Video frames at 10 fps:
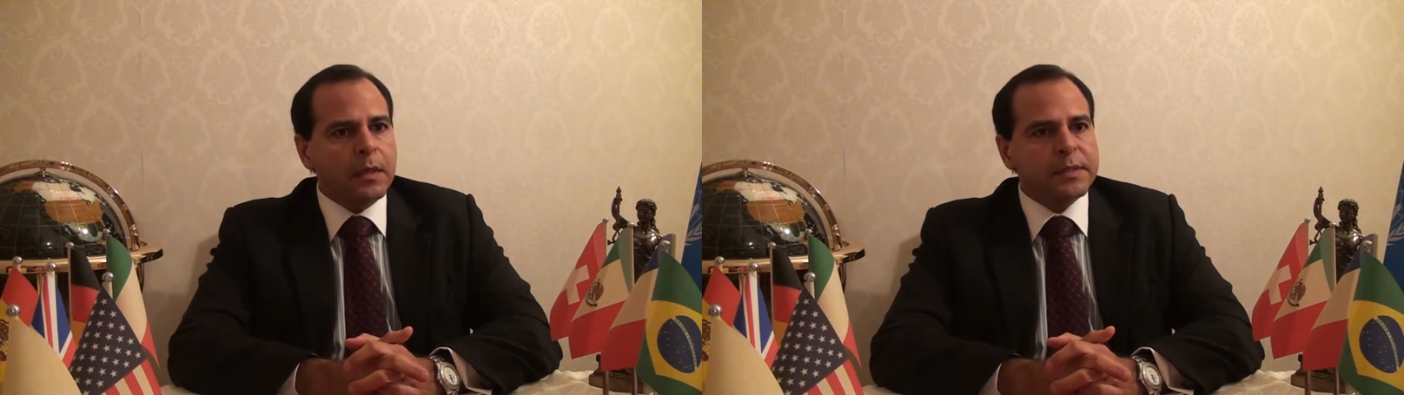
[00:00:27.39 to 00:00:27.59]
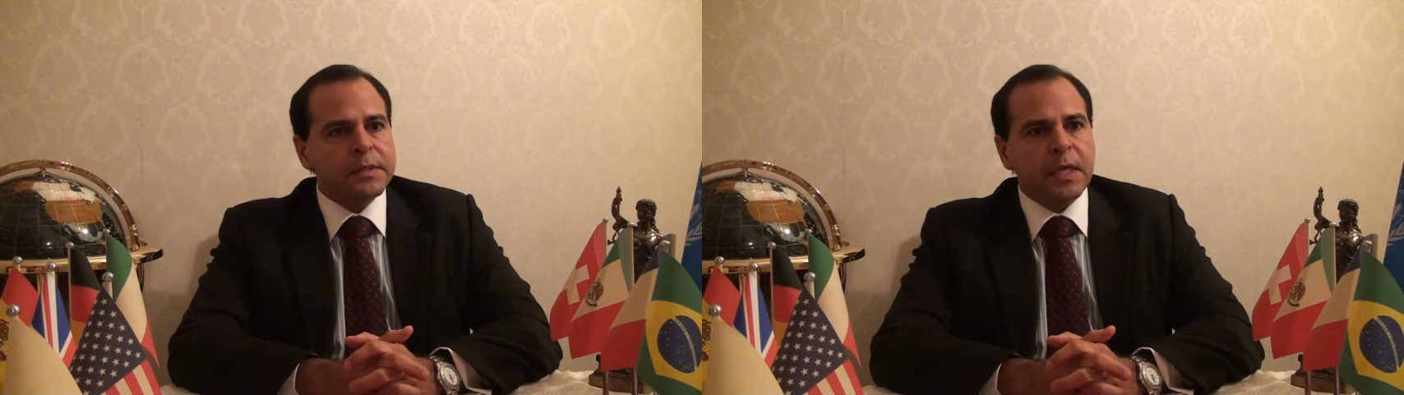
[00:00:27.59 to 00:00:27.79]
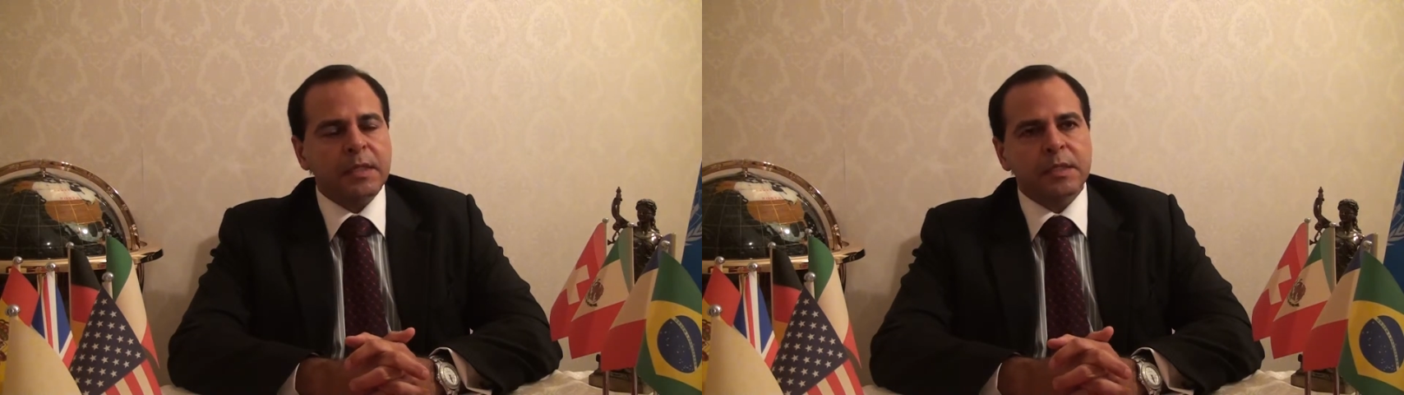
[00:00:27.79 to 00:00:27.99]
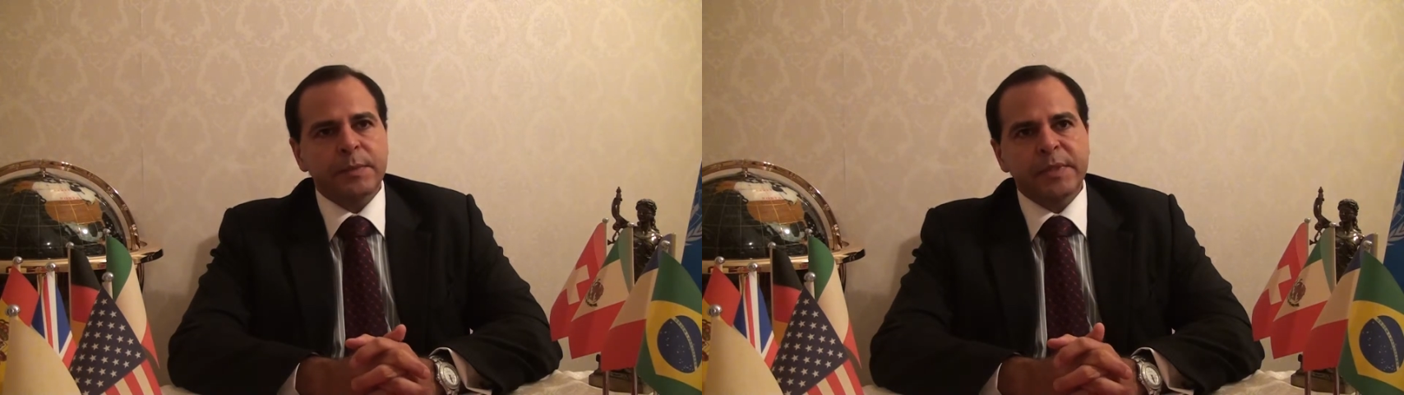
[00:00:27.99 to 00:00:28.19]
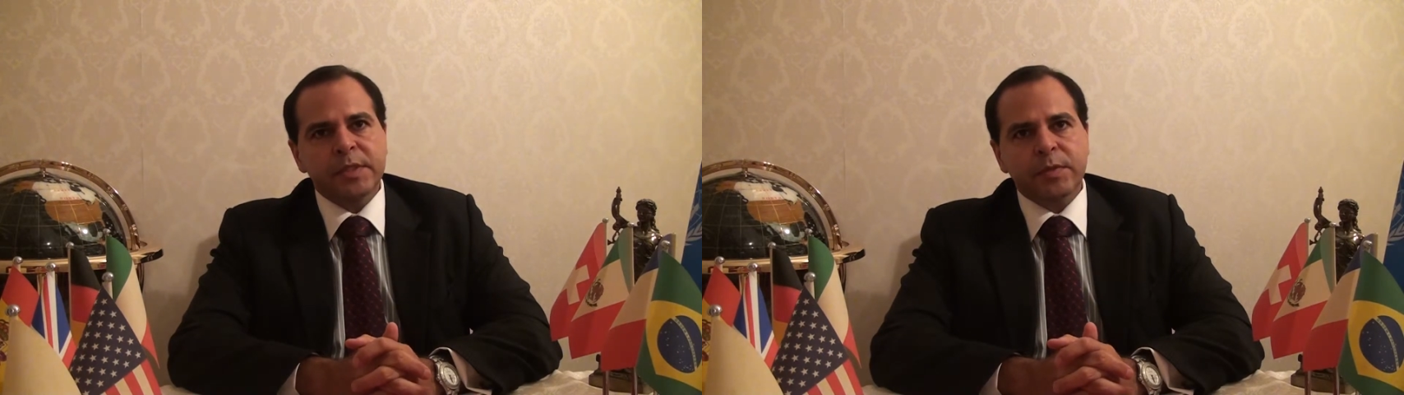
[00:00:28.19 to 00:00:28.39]
State
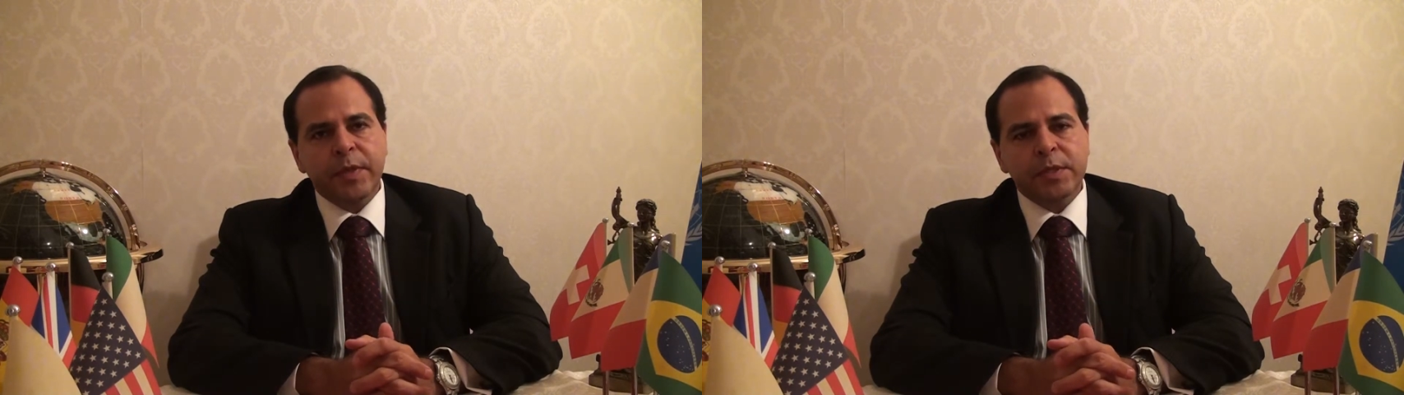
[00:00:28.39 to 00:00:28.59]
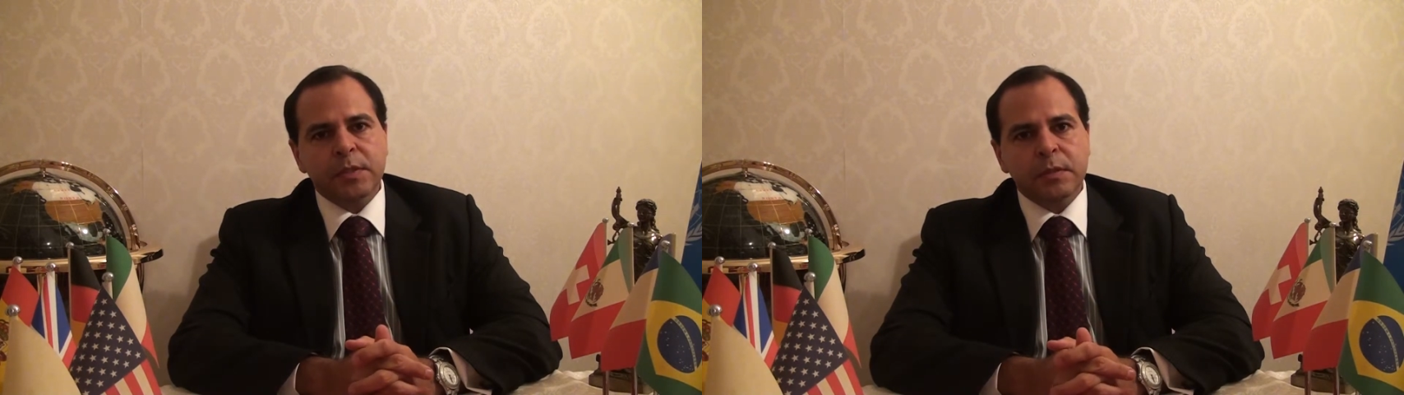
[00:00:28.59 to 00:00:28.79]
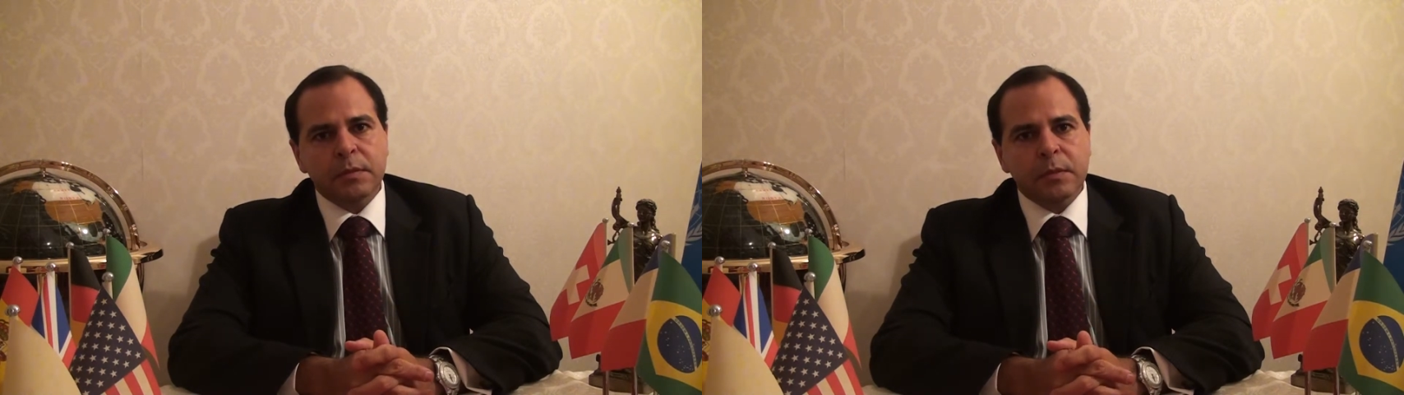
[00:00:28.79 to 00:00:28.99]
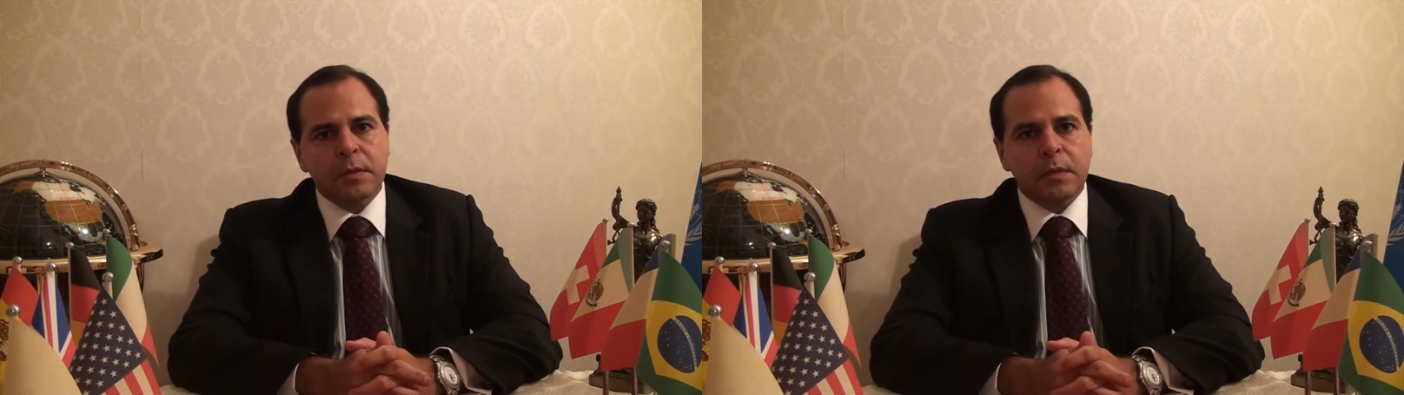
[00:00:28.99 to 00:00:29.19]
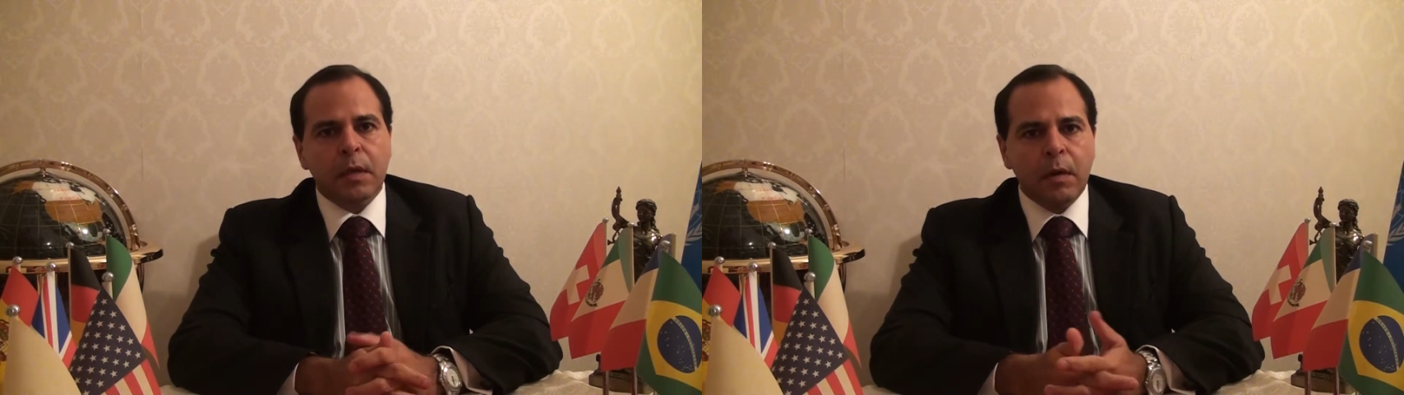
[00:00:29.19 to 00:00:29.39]
administration,
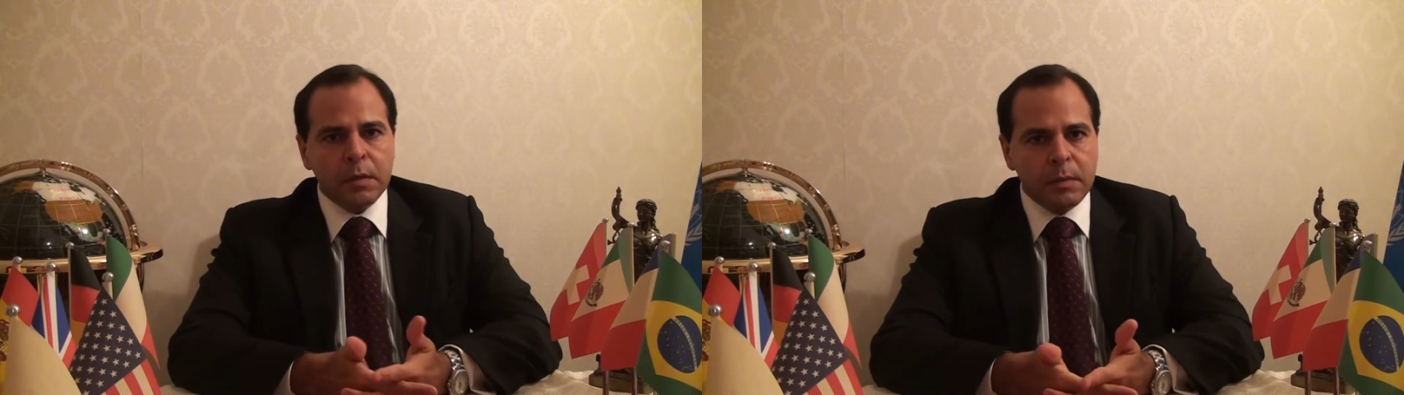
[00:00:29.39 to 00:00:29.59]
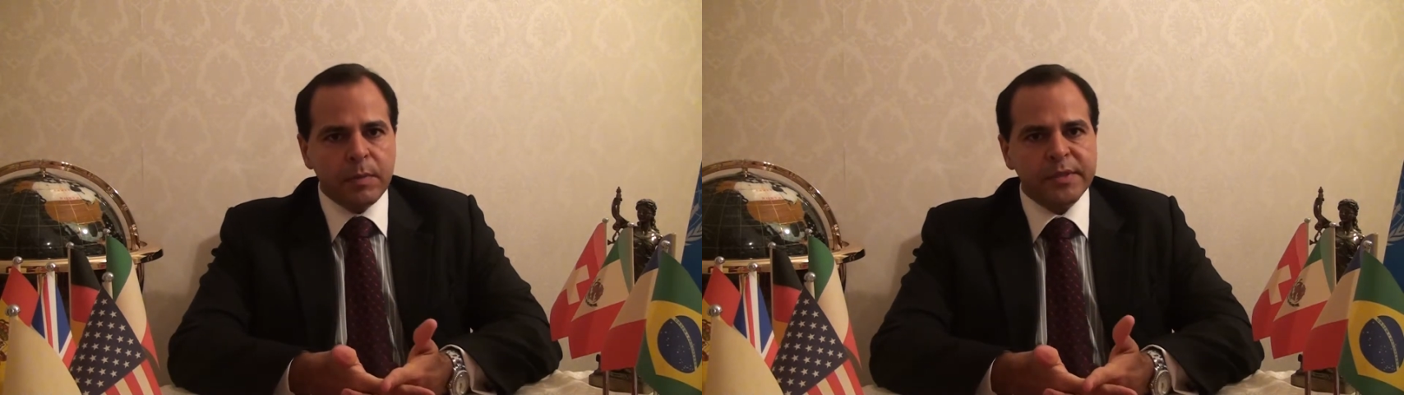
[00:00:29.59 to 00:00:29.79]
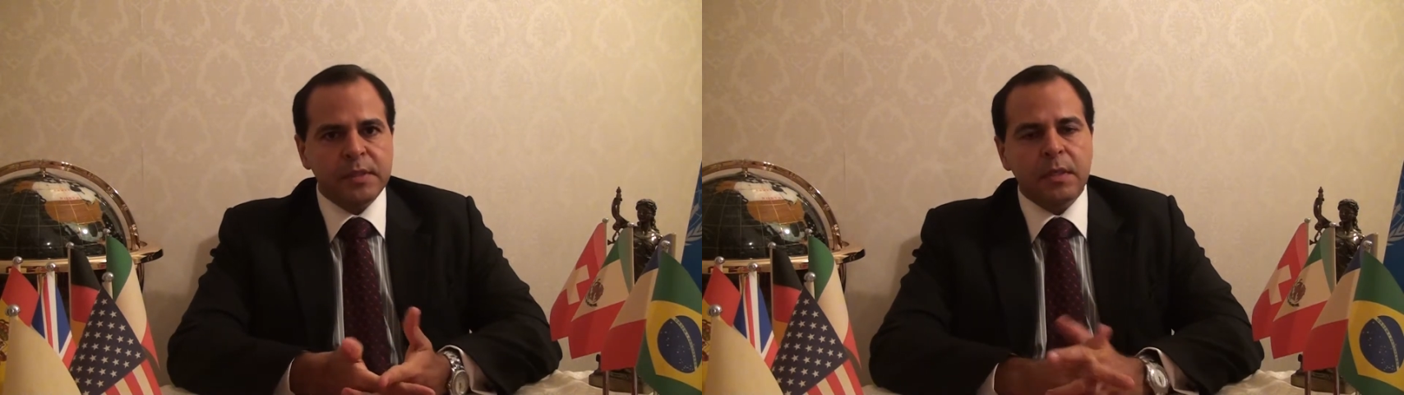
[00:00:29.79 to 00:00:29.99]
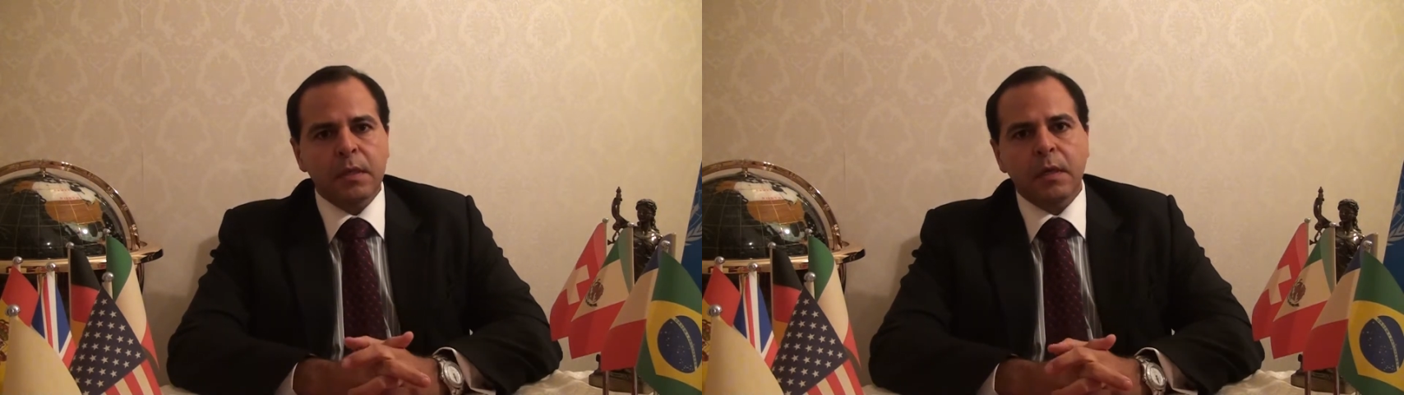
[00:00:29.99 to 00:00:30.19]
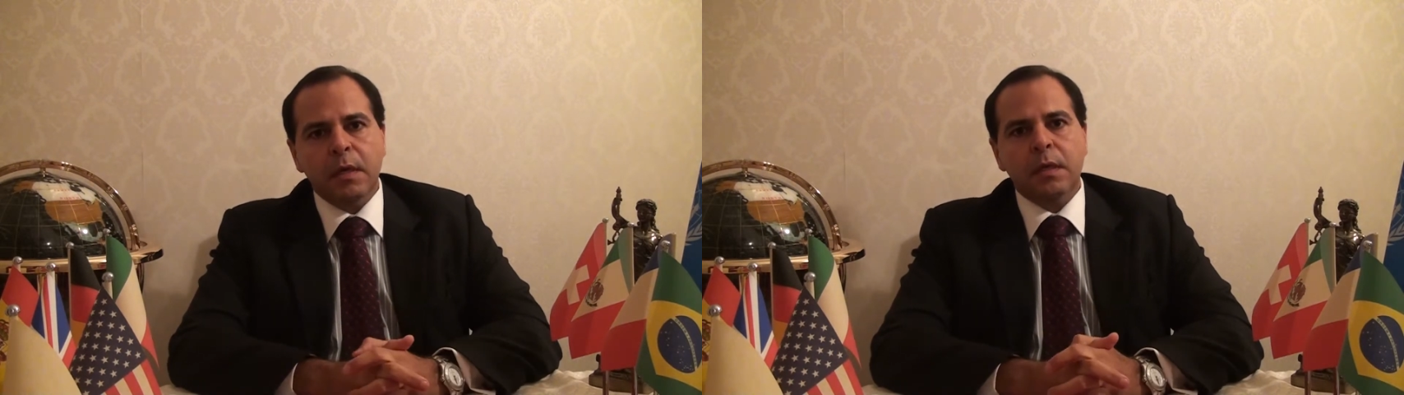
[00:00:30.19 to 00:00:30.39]
uh, according to
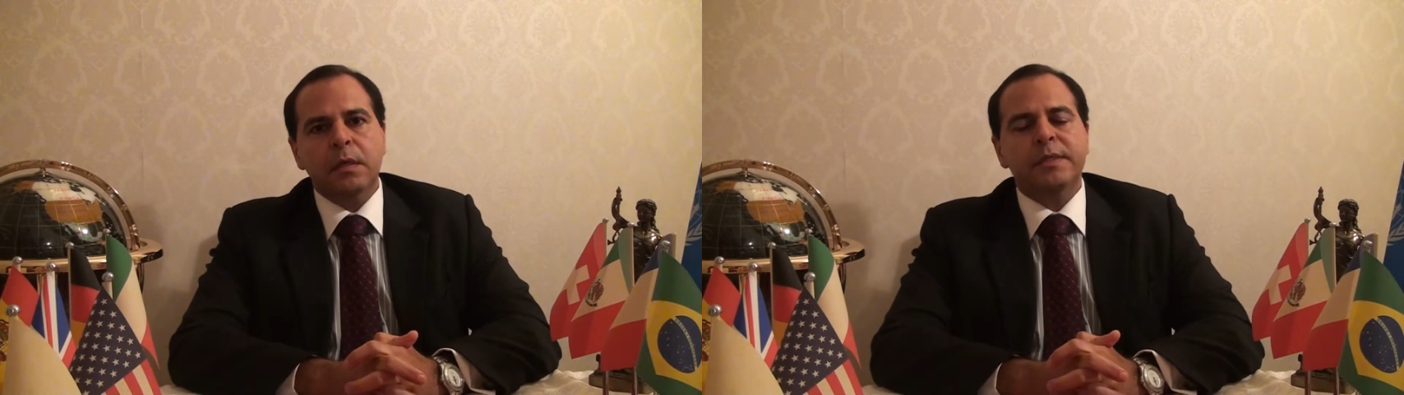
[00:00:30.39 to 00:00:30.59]
Brazilian law,